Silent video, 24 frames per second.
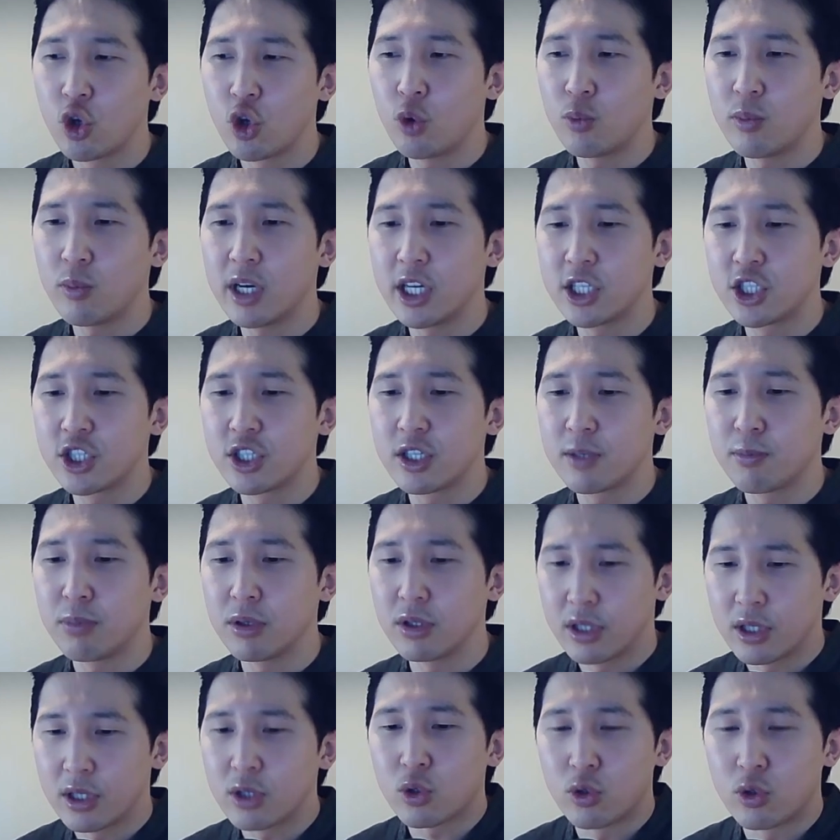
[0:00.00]
much
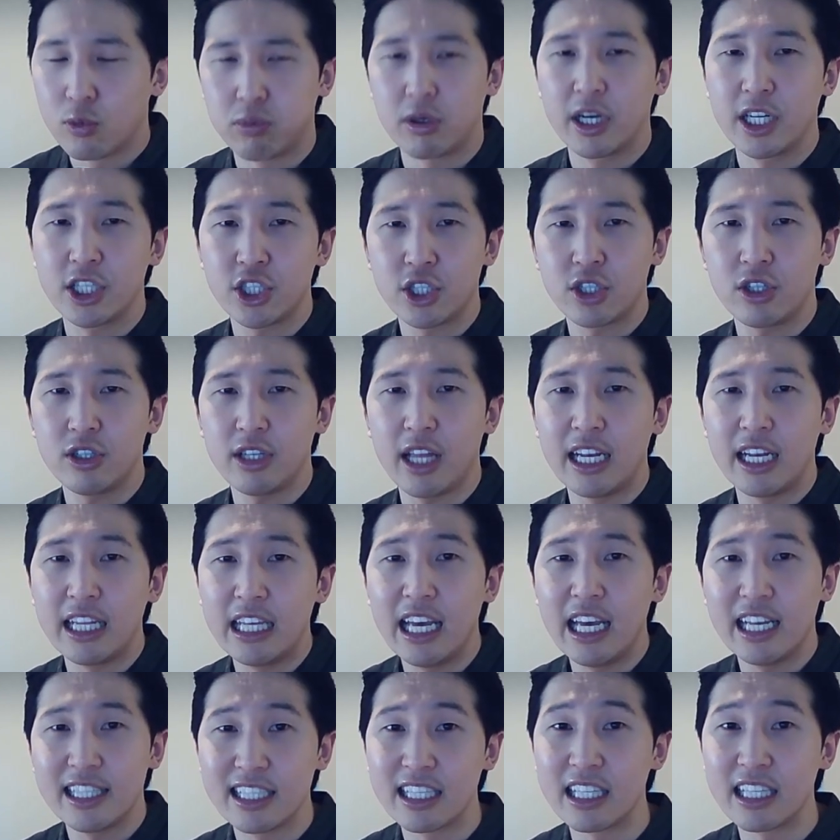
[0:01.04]
political pressure that he
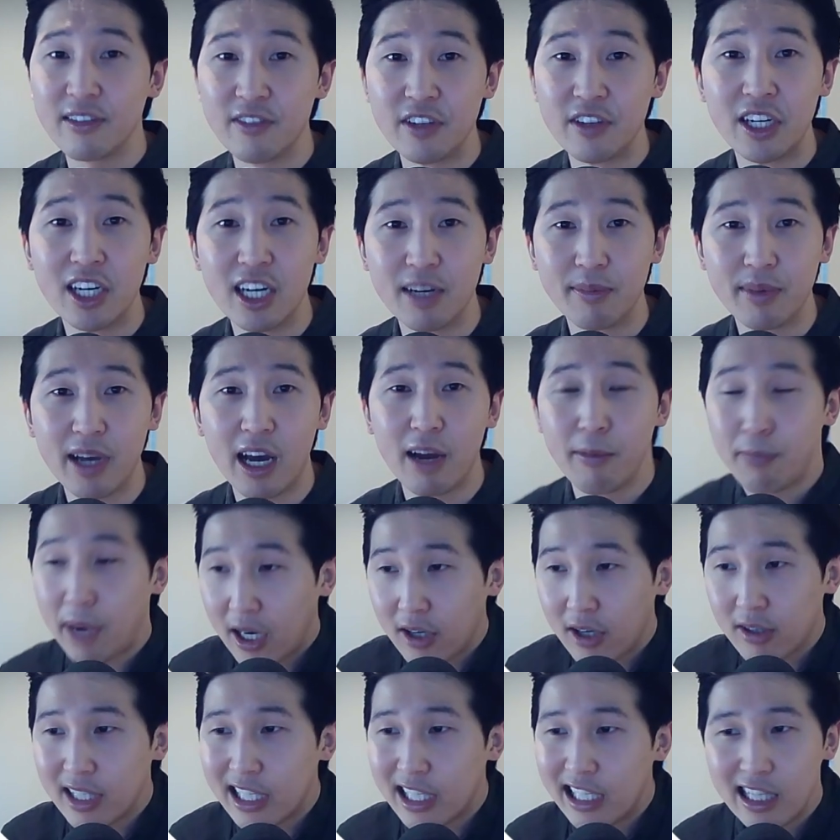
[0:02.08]
had to give it up.
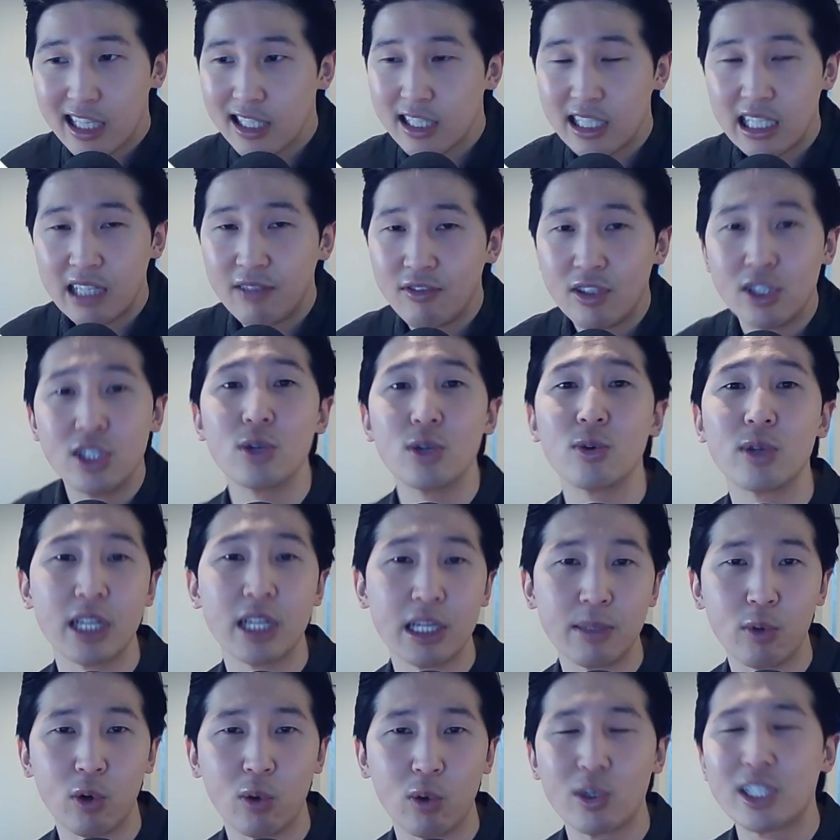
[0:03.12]
Apparently he doesn't even do it
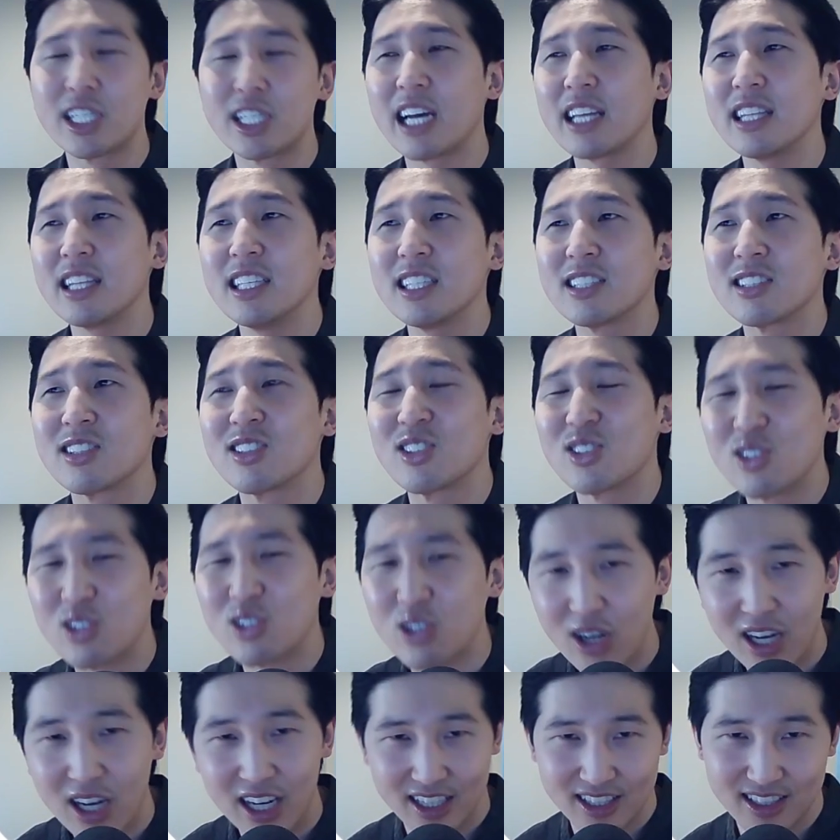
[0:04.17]
anymore, which I think
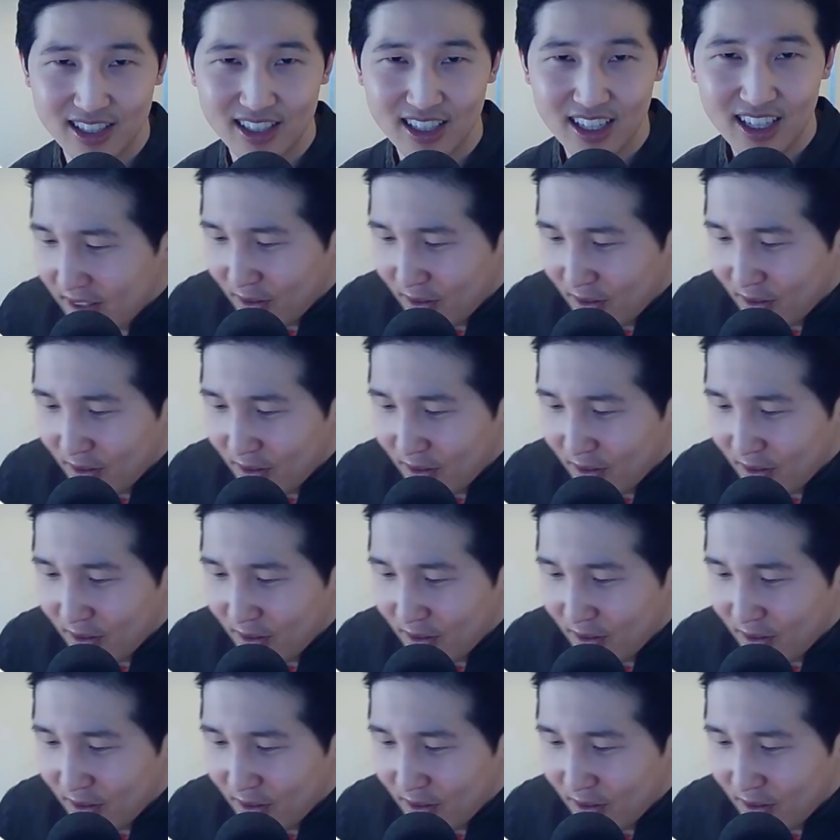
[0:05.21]
sucks.